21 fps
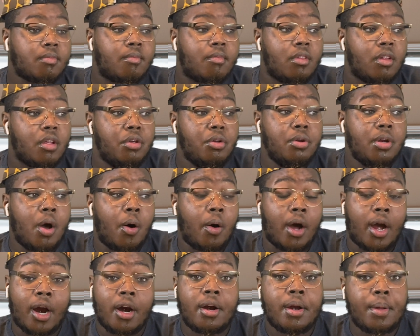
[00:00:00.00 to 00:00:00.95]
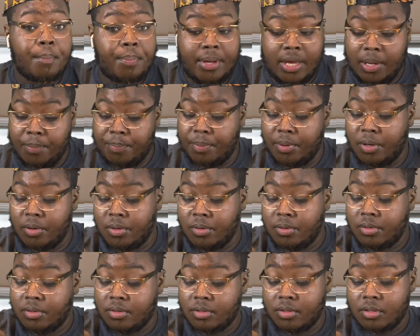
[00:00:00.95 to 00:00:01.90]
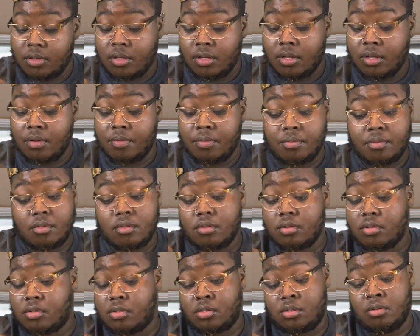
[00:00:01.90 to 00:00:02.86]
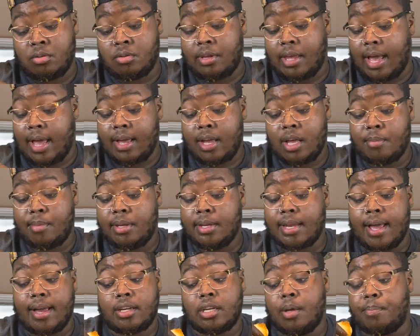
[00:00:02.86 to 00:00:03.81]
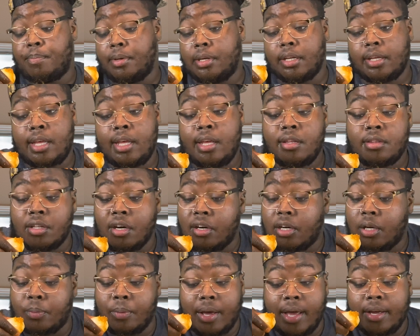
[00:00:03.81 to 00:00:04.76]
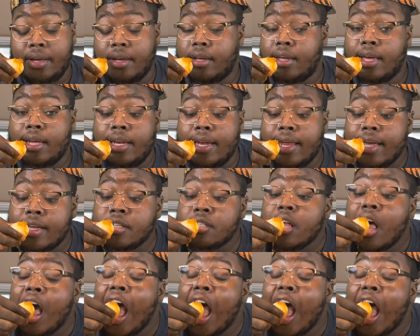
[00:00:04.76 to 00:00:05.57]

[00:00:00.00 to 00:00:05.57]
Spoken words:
hurting people, shoot, y'all can be locked up in the key throw away. I could care less.